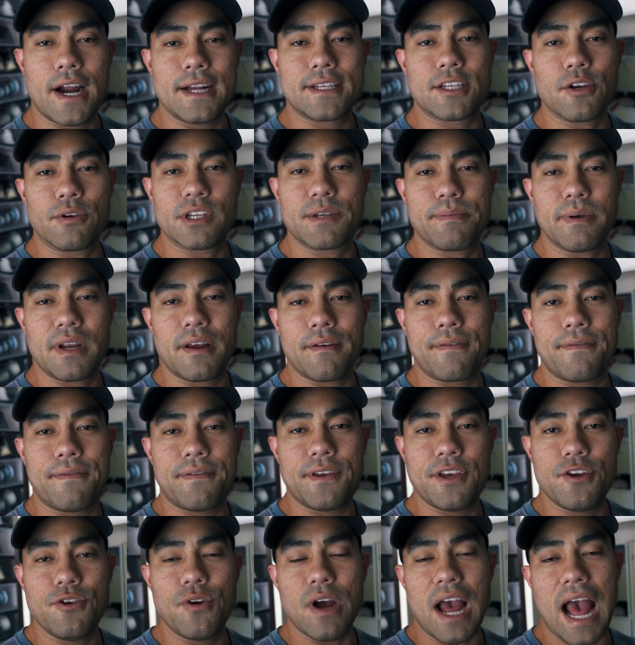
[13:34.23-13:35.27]
right, so it's been a
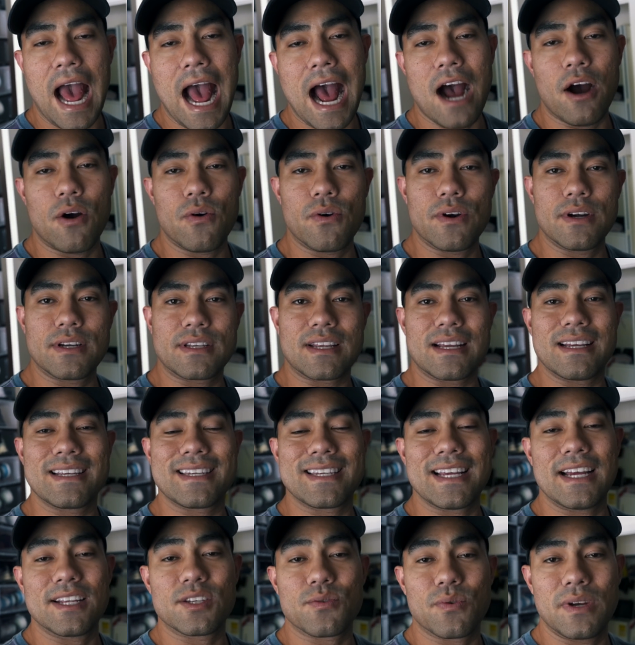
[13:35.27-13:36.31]
few hours
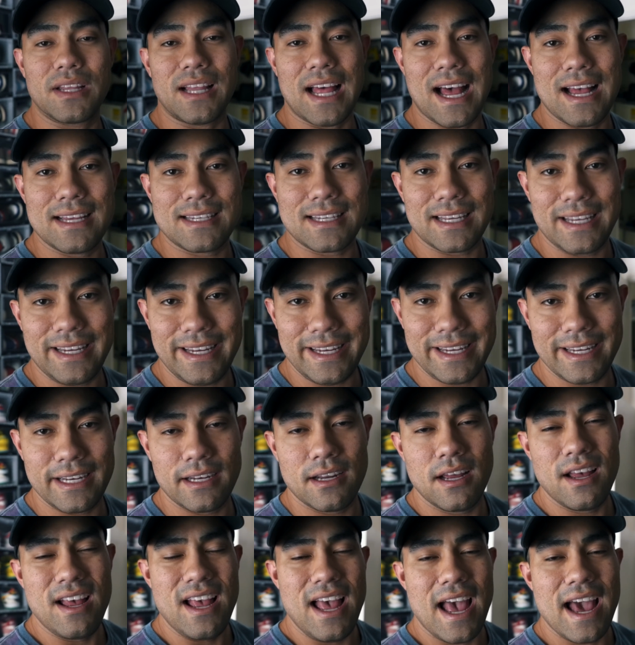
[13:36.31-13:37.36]
since we last
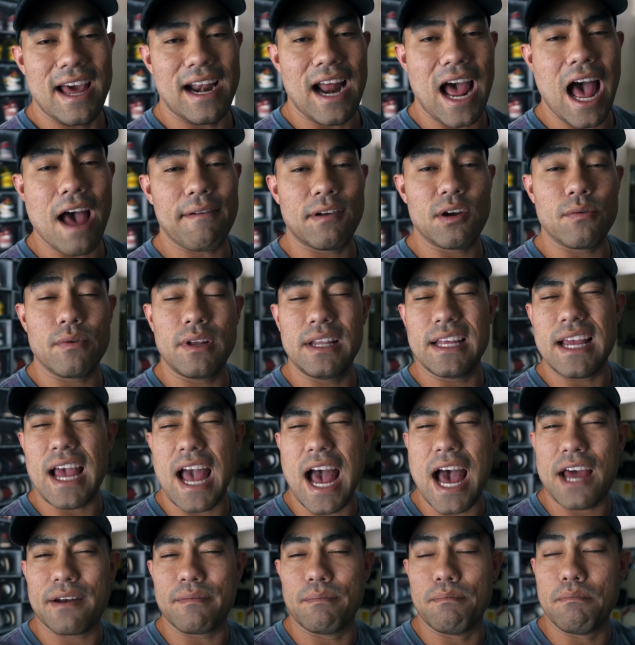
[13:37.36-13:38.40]
eaten, and I haven't really
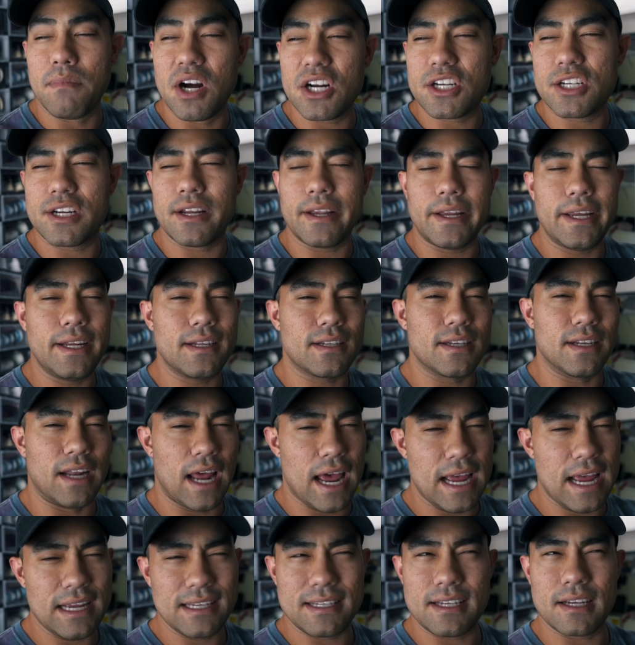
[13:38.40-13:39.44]
had much to eat
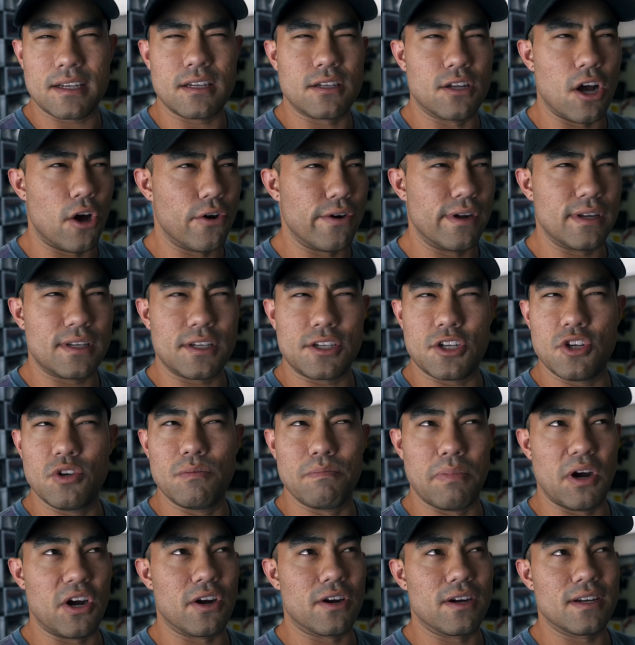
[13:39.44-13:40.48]
today. 6 donuts, 2
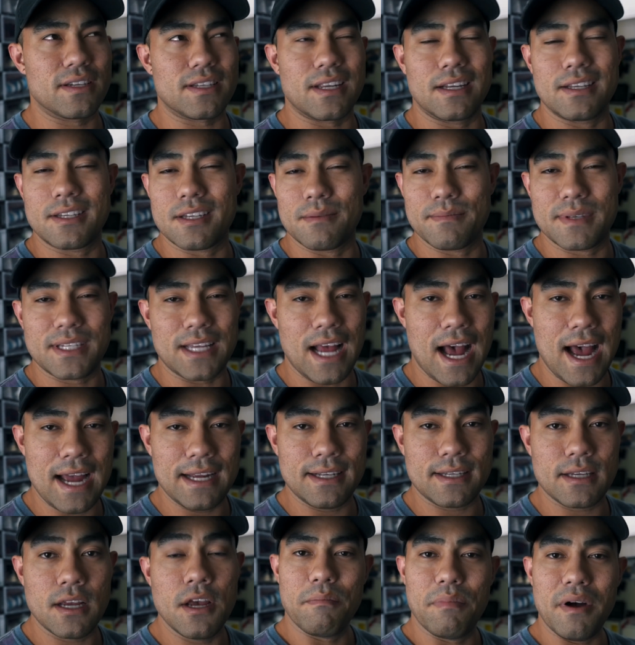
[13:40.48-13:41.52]
burgers, and some
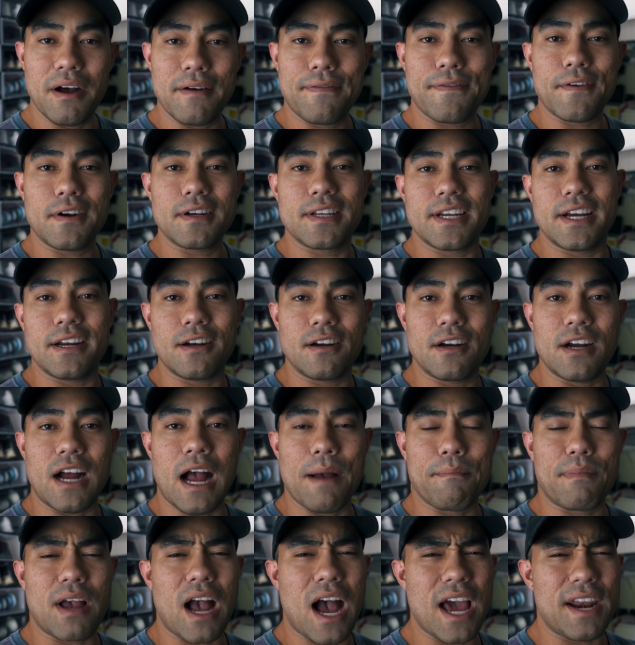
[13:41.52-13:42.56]
sides. But for dinner,
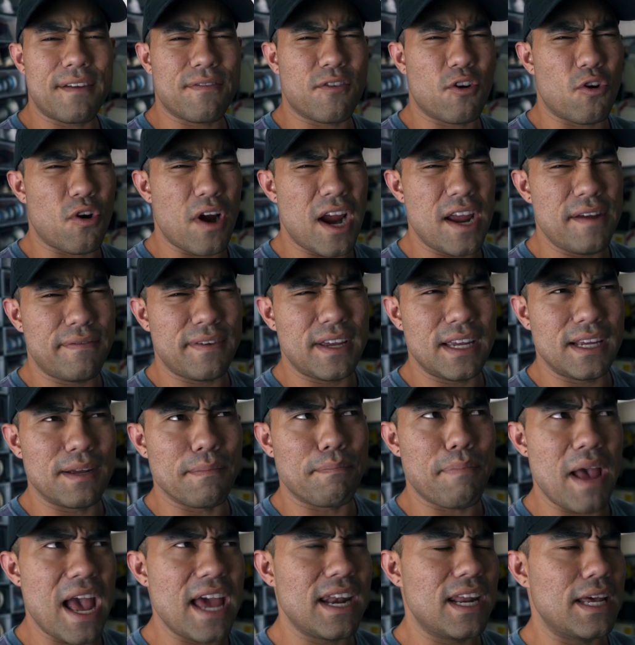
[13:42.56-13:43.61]
I'm kind of craving
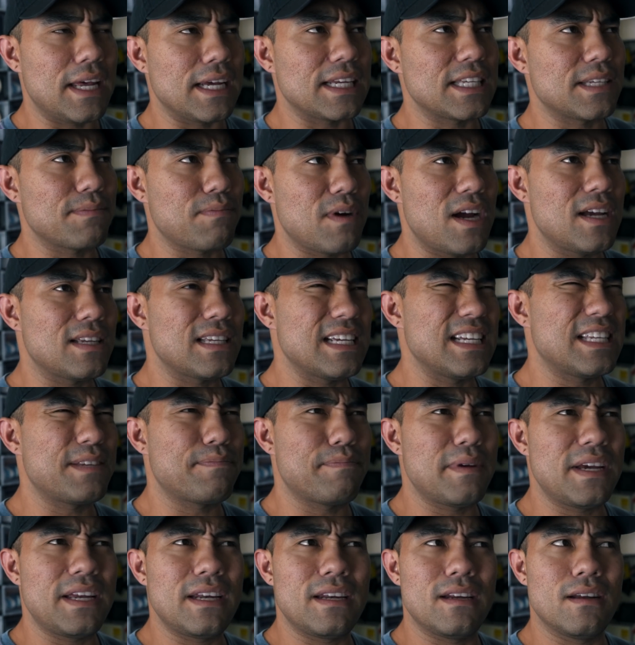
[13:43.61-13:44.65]
Panda Express. It's
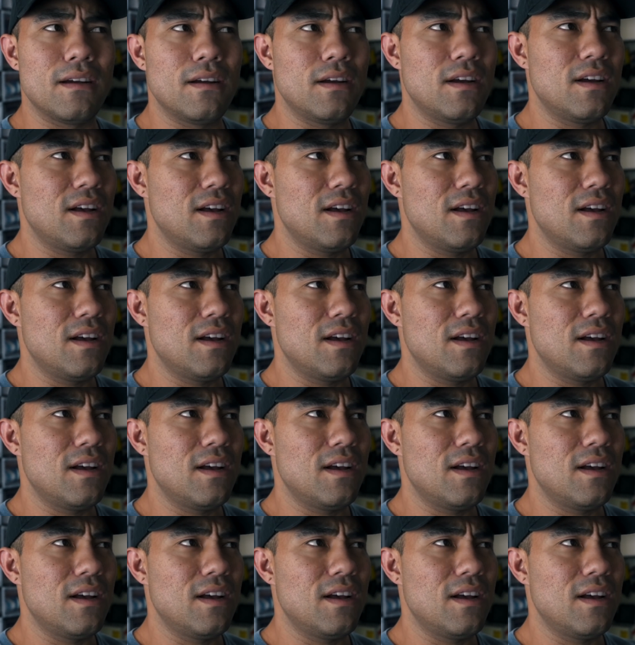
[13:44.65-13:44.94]
been